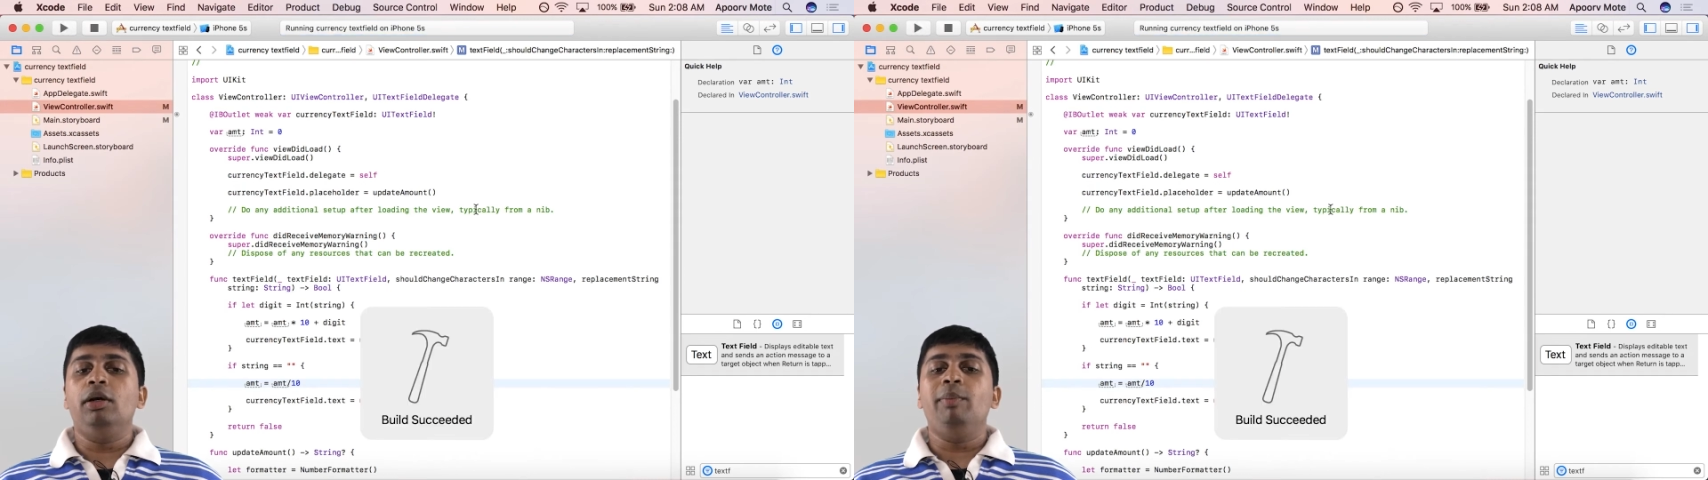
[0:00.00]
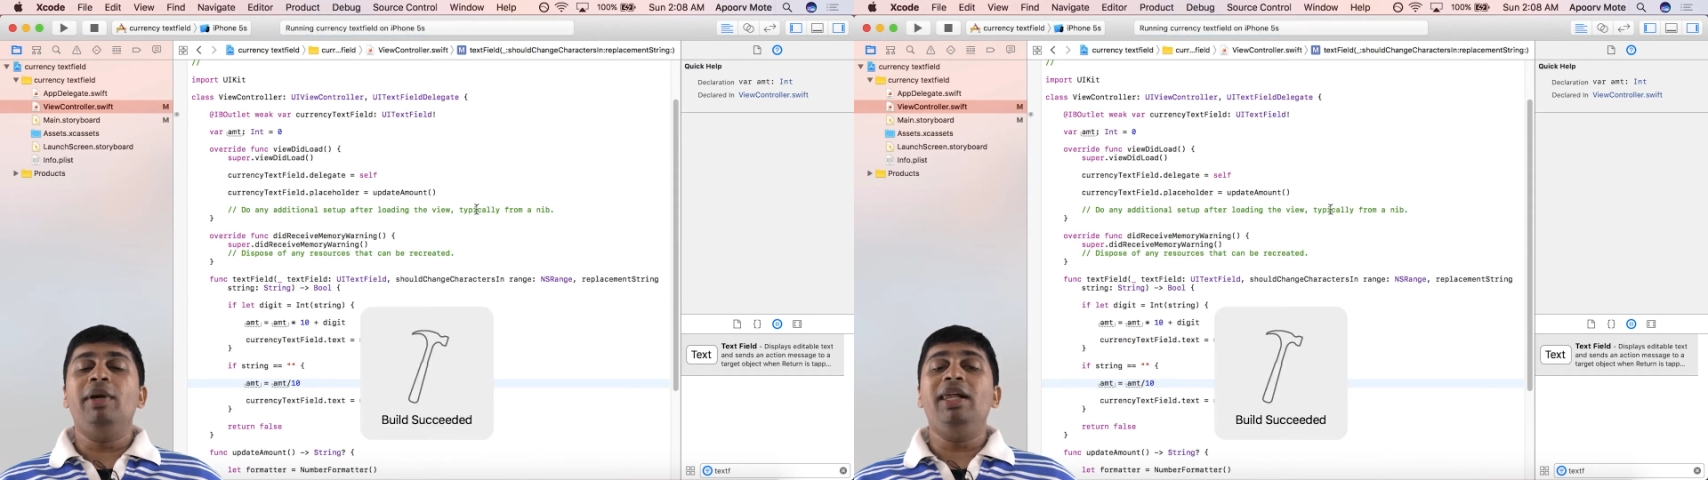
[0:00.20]

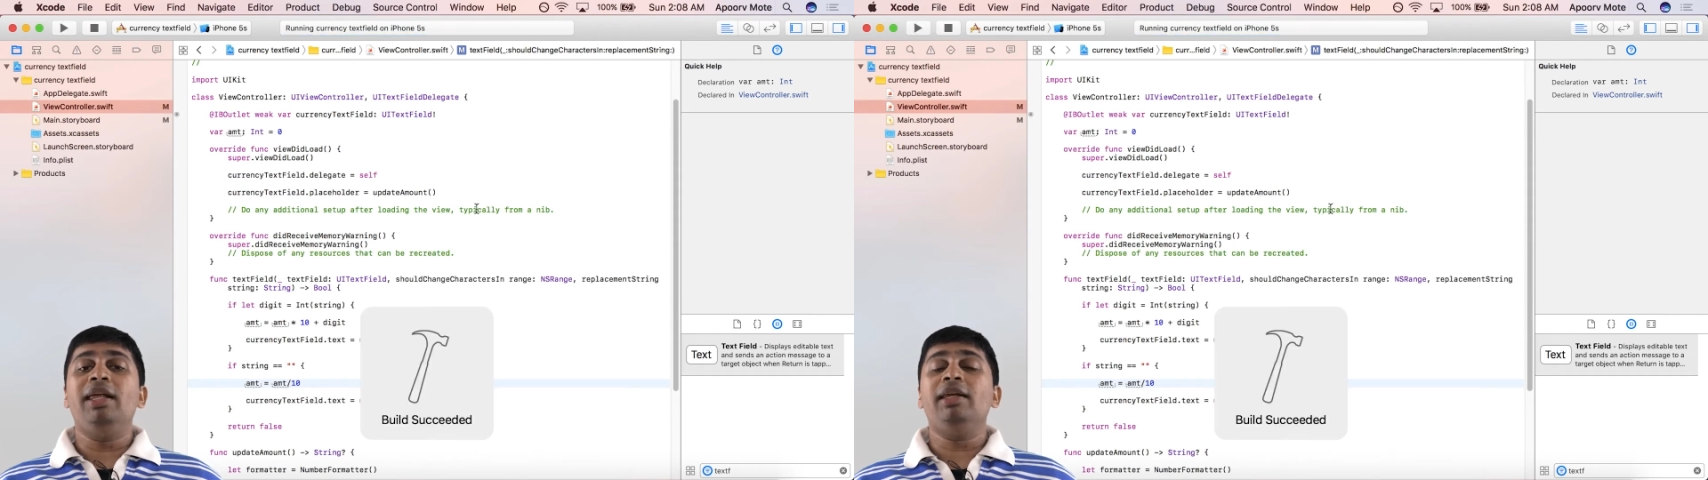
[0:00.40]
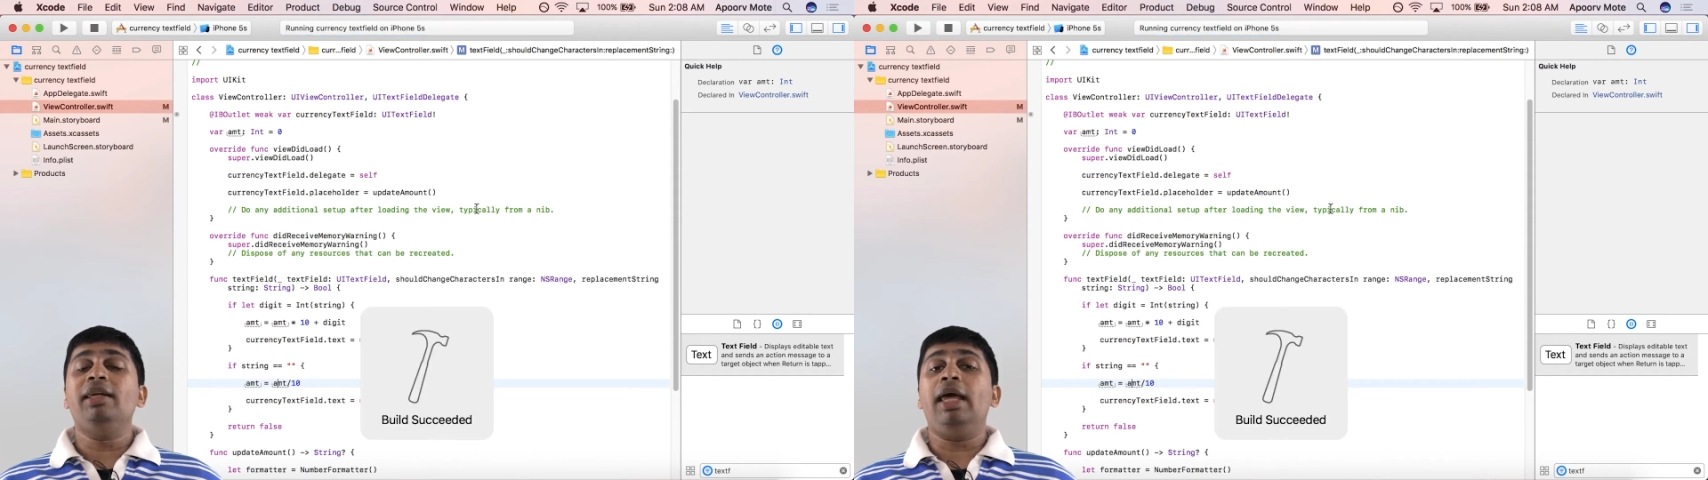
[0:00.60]

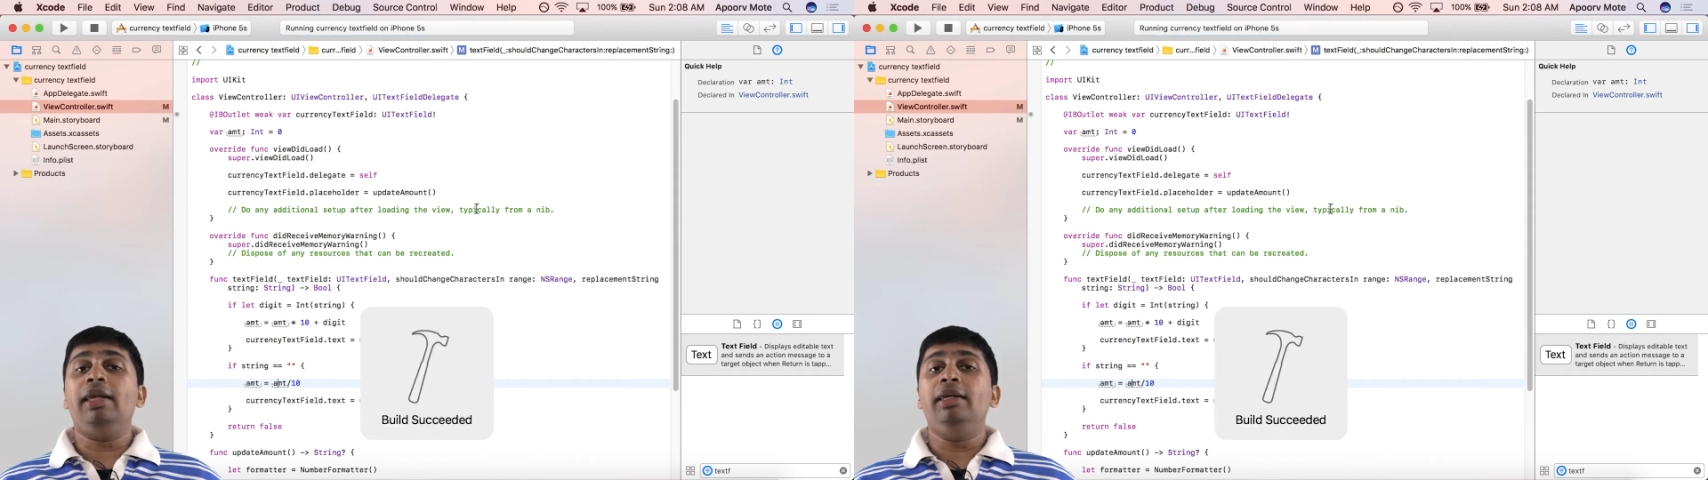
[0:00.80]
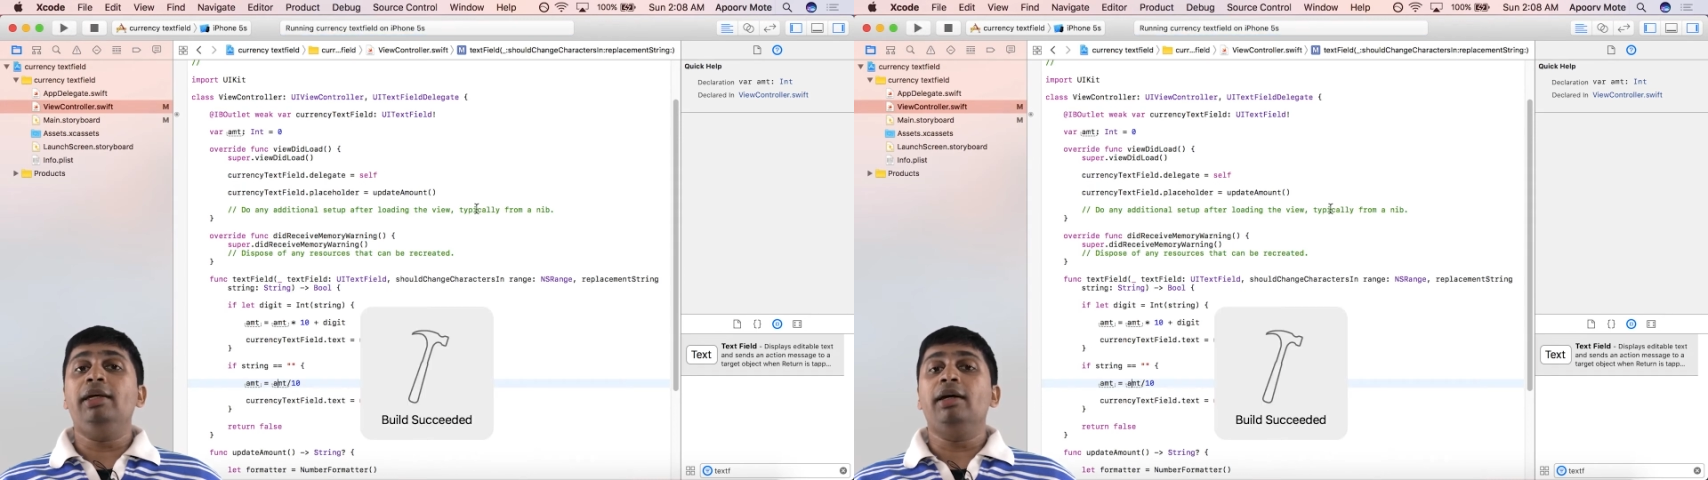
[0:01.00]
billion in
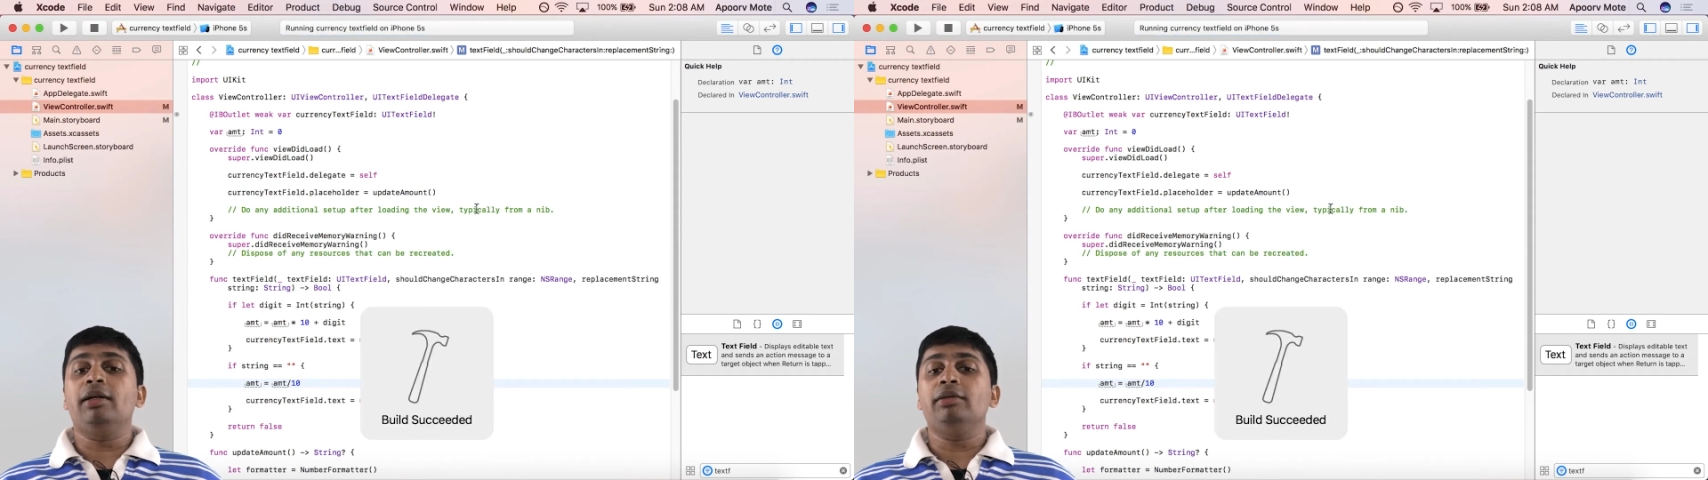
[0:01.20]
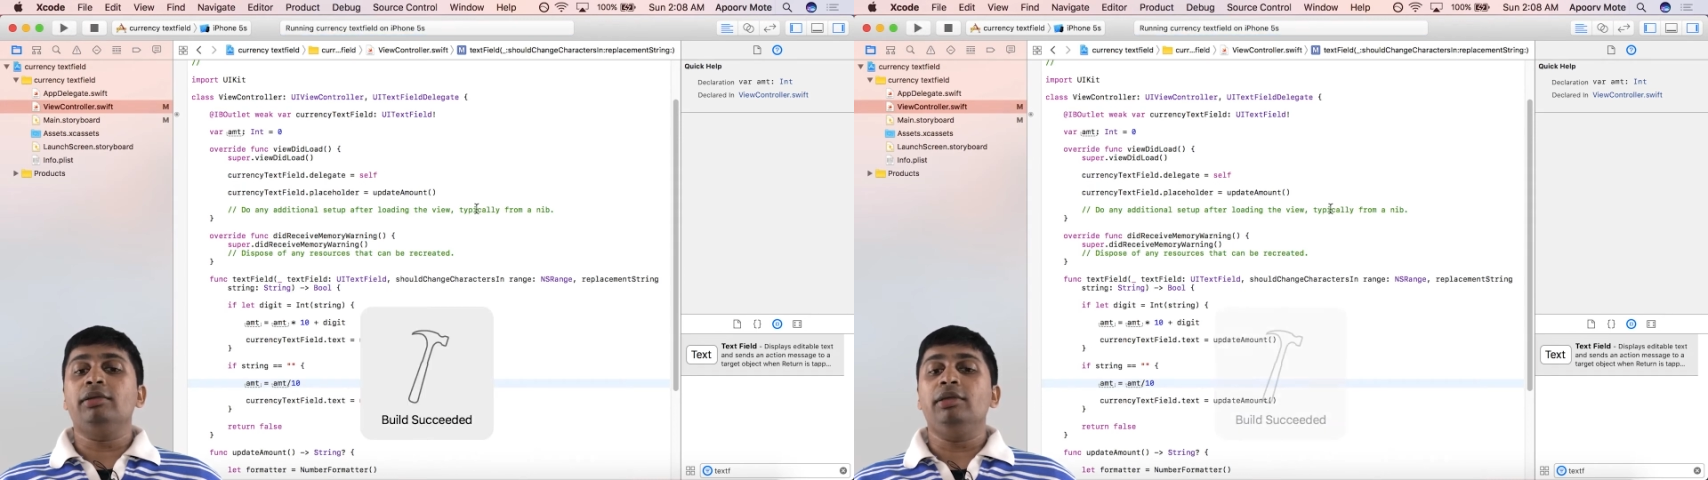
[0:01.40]
any
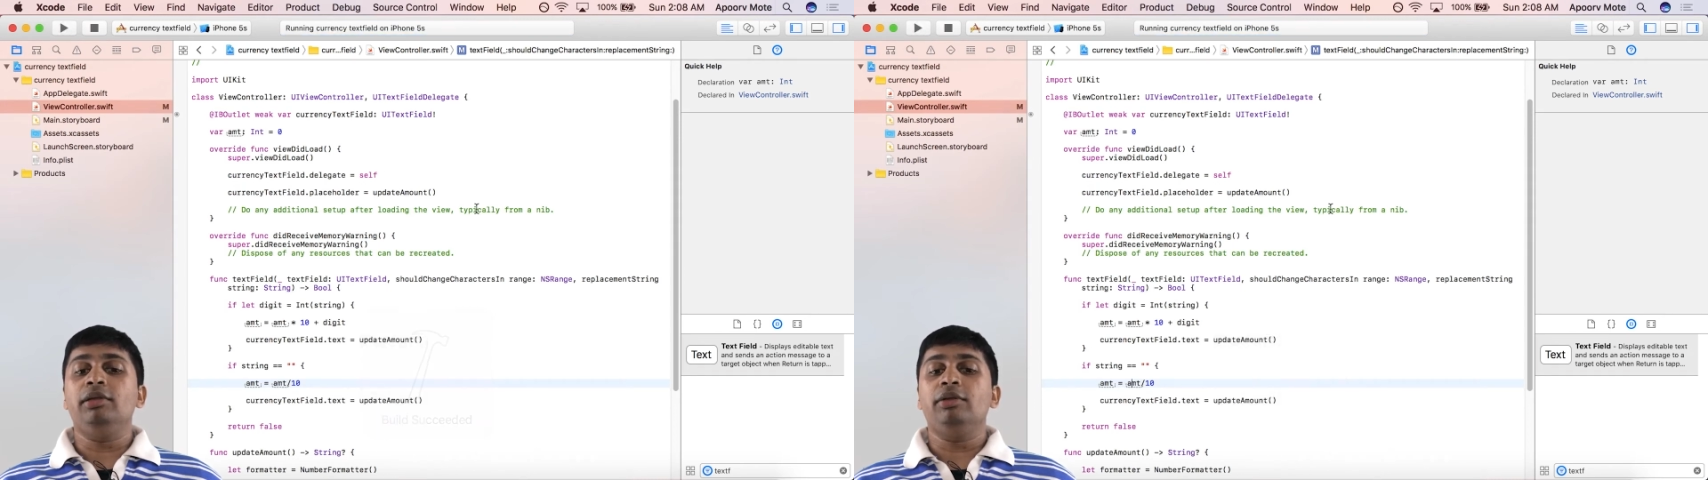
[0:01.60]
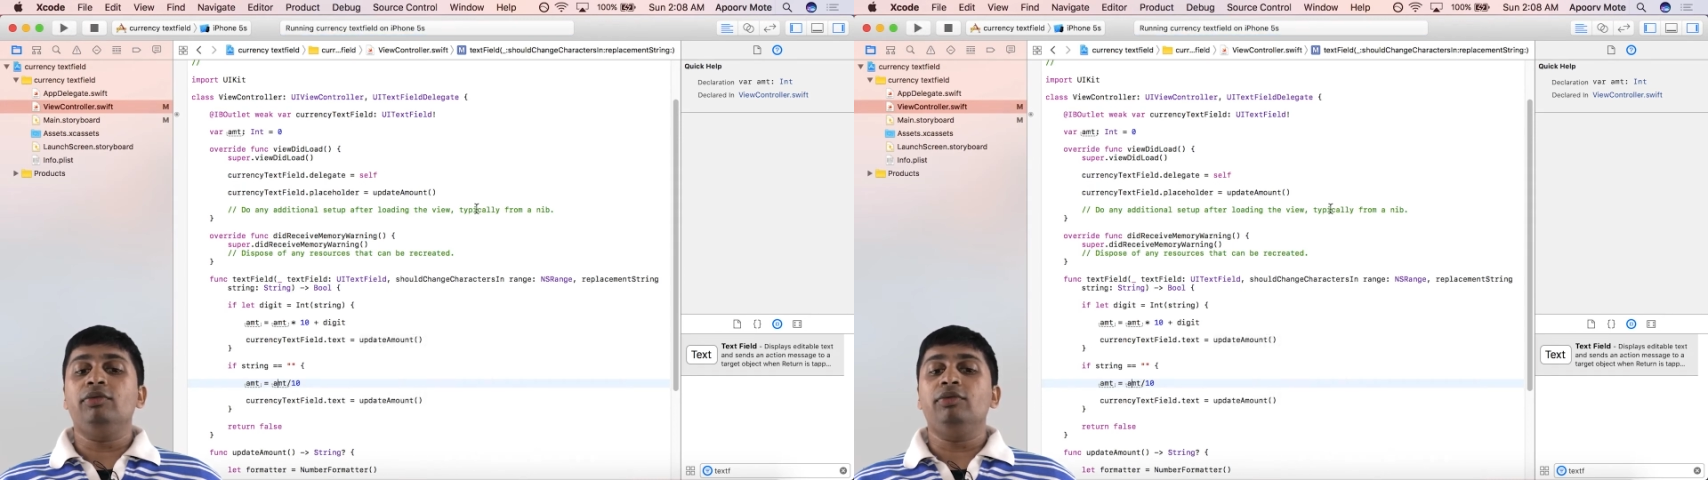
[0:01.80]
currency